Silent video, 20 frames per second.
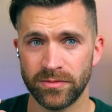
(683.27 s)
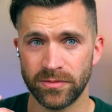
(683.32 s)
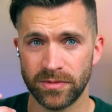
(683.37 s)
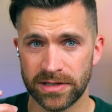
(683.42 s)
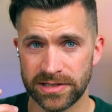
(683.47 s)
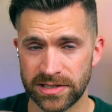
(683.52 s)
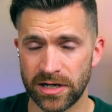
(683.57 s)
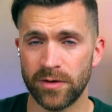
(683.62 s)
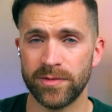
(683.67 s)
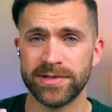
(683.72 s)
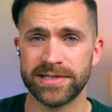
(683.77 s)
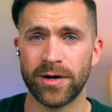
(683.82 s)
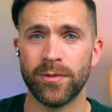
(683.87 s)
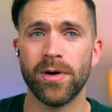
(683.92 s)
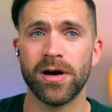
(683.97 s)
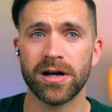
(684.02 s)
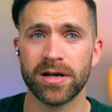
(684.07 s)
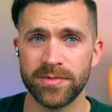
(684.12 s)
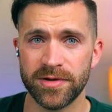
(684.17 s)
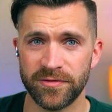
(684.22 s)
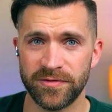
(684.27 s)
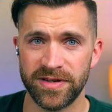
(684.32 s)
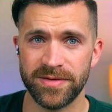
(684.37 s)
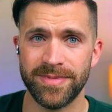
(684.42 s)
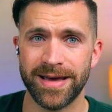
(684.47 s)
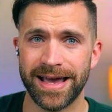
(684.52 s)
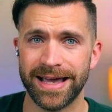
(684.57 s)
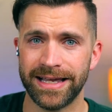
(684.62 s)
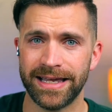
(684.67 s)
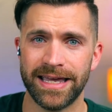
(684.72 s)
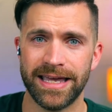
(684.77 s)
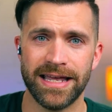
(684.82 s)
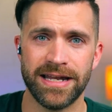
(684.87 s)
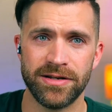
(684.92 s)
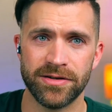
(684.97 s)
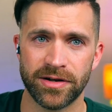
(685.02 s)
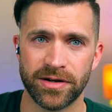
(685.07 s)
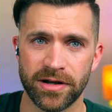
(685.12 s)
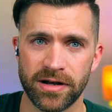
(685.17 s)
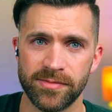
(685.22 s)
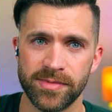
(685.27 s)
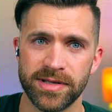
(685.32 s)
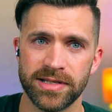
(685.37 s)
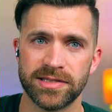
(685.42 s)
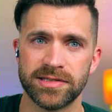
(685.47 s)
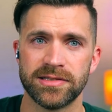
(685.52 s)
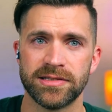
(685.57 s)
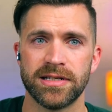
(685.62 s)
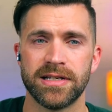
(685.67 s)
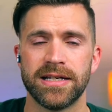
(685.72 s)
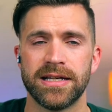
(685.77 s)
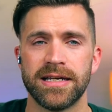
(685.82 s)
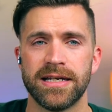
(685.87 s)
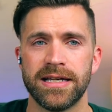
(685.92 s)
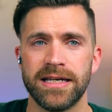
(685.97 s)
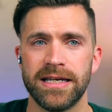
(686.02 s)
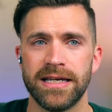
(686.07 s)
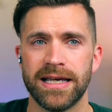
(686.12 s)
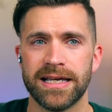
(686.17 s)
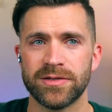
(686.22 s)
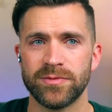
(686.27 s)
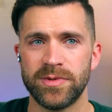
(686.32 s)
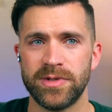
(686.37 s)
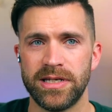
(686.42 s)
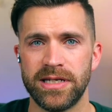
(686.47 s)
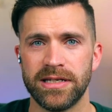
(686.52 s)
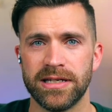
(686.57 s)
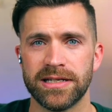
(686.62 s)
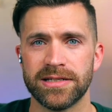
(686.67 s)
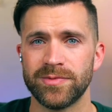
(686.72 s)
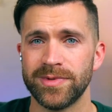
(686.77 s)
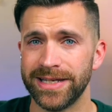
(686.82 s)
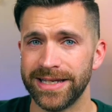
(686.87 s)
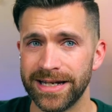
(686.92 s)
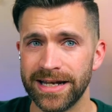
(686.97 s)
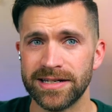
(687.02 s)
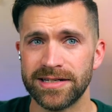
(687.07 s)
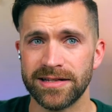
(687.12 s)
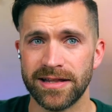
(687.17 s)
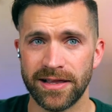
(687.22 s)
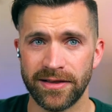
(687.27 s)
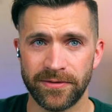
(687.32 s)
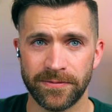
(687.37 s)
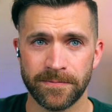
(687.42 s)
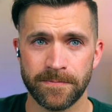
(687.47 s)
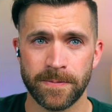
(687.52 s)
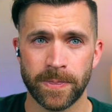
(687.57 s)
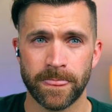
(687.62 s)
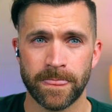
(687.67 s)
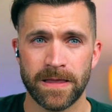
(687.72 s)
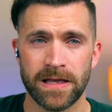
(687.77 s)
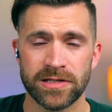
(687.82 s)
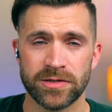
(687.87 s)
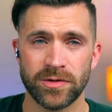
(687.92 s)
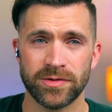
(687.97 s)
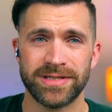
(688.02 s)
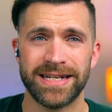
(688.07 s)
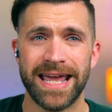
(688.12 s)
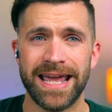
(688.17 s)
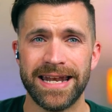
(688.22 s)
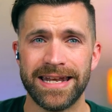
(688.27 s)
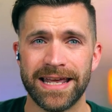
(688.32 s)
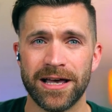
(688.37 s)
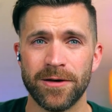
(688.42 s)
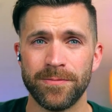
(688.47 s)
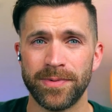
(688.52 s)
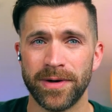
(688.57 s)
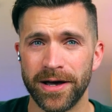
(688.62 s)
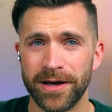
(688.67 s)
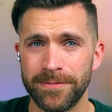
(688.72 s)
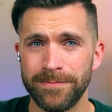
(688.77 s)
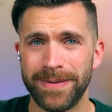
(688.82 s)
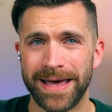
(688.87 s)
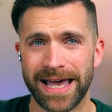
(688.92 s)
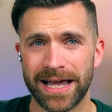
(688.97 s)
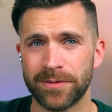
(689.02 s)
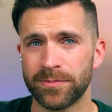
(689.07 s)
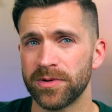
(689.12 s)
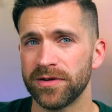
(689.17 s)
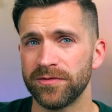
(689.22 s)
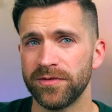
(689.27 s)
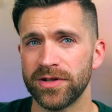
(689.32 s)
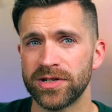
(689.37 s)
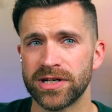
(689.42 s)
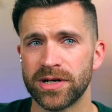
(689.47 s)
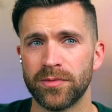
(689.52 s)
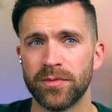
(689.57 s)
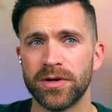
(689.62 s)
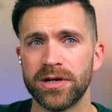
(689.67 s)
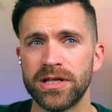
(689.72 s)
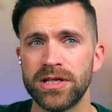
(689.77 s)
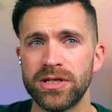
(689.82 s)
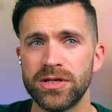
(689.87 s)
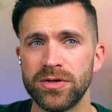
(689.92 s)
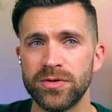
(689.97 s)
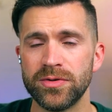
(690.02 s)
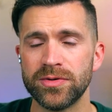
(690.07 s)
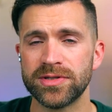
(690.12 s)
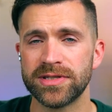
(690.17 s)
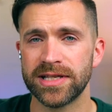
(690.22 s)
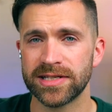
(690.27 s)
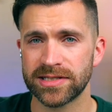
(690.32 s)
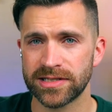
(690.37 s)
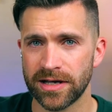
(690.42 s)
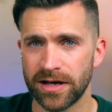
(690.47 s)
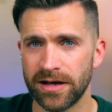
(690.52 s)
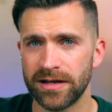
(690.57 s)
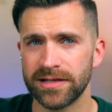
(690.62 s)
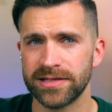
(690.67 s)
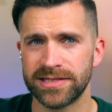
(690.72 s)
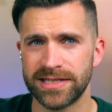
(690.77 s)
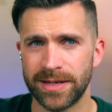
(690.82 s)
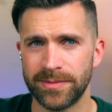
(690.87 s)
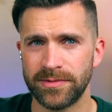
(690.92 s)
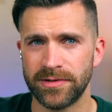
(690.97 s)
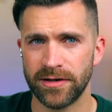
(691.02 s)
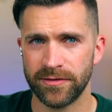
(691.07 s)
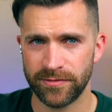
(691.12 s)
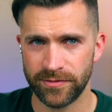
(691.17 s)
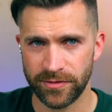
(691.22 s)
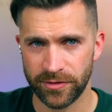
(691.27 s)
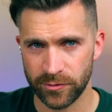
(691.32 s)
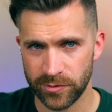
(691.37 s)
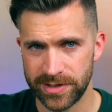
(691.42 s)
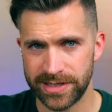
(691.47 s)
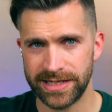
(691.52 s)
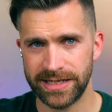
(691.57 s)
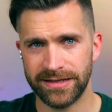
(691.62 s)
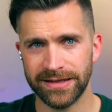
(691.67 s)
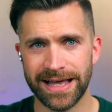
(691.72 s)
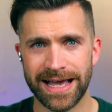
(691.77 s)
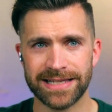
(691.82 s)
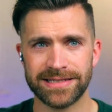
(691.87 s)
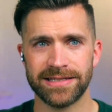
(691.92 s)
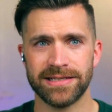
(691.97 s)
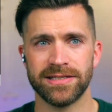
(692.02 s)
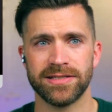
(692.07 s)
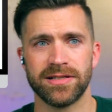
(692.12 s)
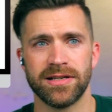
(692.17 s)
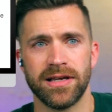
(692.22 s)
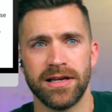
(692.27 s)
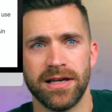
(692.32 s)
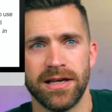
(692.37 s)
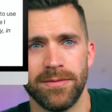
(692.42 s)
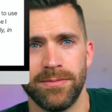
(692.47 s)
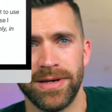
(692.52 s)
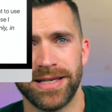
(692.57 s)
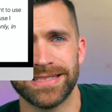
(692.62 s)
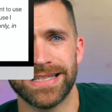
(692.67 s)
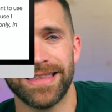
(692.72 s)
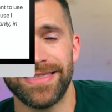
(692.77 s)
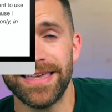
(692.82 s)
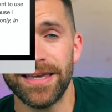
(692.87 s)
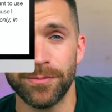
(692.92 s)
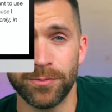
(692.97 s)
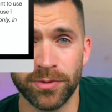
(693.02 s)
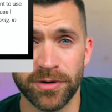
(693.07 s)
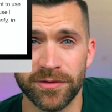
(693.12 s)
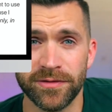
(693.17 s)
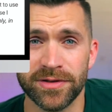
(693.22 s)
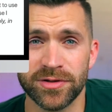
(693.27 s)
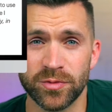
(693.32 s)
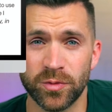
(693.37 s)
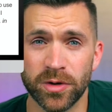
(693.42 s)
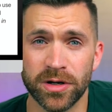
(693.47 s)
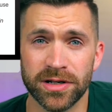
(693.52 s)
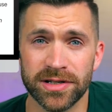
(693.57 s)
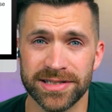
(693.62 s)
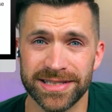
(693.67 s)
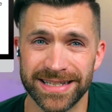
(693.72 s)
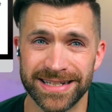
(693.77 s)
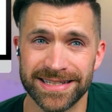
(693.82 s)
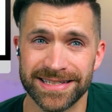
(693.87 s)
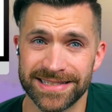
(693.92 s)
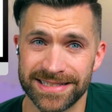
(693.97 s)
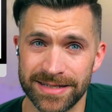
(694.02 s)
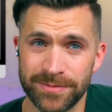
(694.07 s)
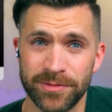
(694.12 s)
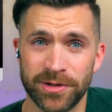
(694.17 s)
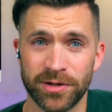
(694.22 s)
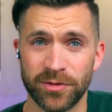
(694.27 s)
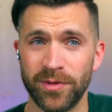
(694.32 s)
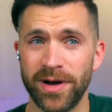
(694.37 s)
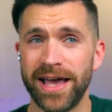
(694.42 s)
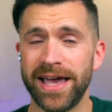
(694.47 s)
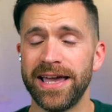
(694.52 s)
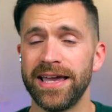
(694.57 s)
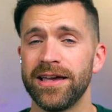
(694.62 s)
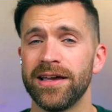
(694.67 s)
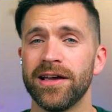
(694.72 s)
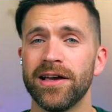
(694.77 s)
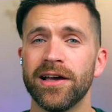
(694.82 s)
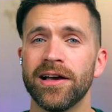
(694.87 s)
as always, I welcome your feedback and your comments as we get into this. So today, to help unpack privilege, I want to use this concept of 3D glasses, because I think privilege works in a similar way,